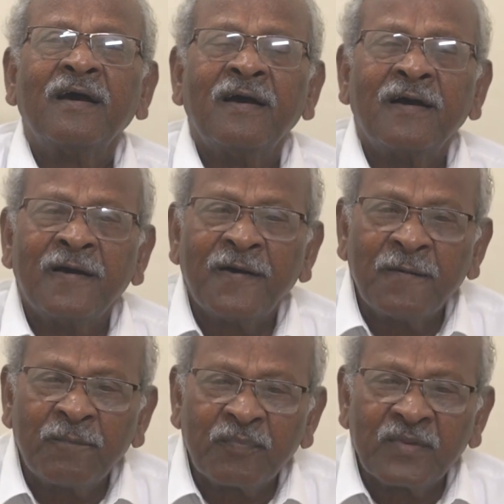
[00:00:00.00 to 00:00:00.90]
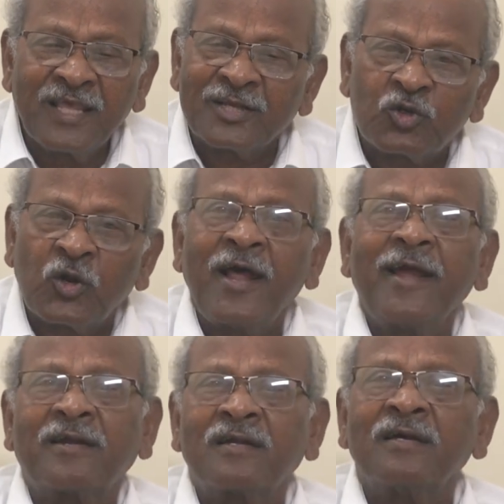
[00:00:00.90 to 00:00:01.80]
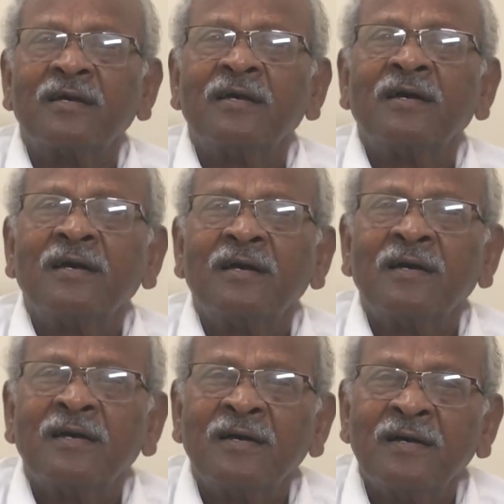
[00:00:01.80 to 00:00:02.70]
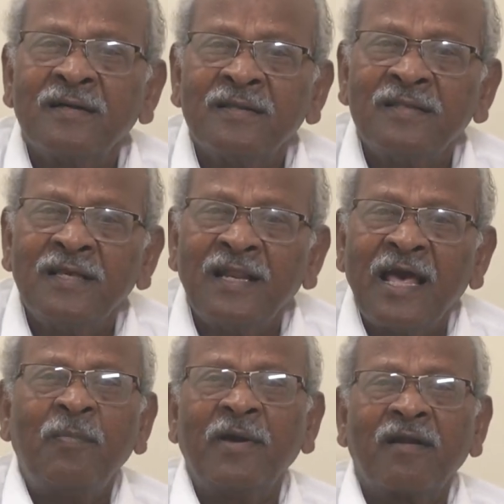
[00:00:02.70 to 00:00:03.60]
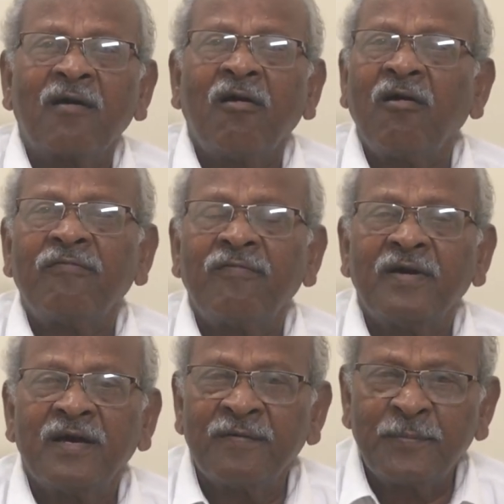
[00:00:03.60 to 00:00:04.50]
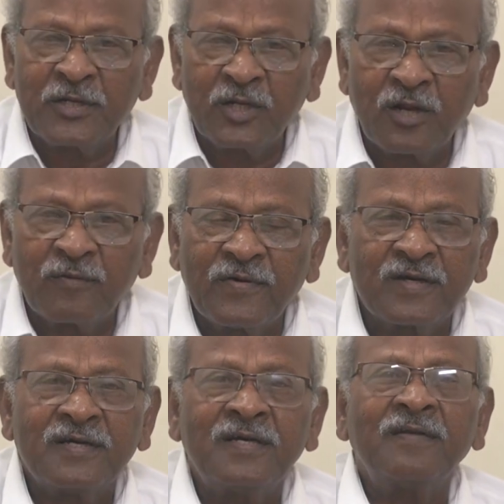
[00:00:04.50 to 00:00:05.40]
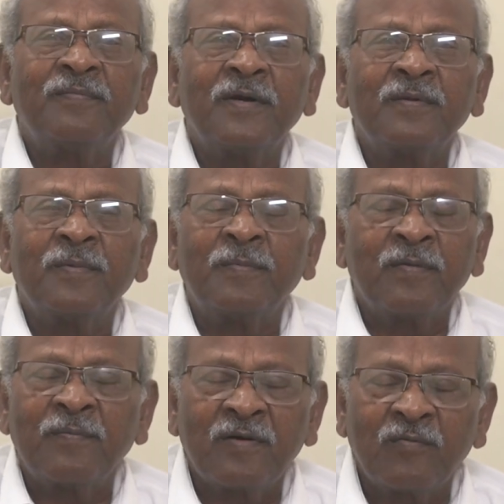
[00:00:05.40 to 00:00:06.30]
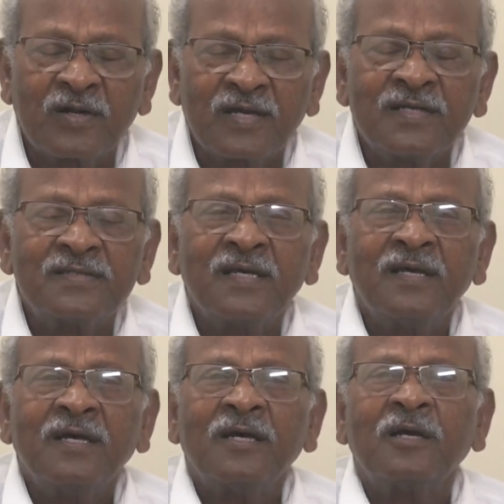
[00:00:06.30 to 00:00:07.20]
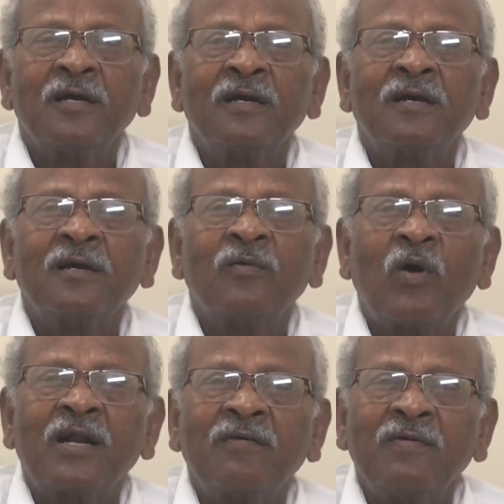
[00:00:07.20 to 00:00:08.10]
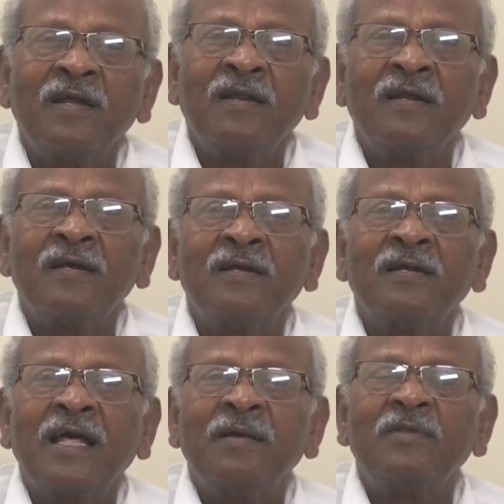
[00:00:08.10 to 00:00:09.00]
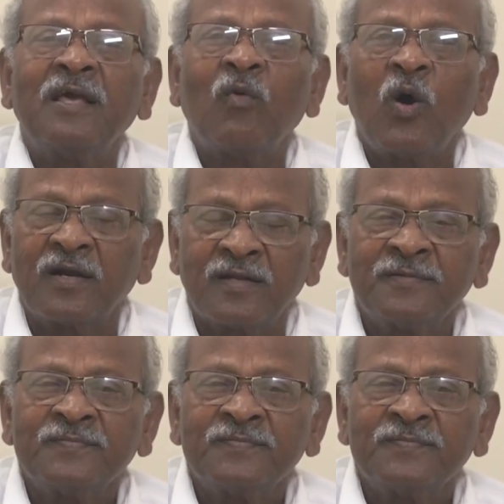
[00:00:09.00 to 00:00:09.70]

um, extract uh, the labor of a particular worker, uh, workers, uh, whatever uh, time they want.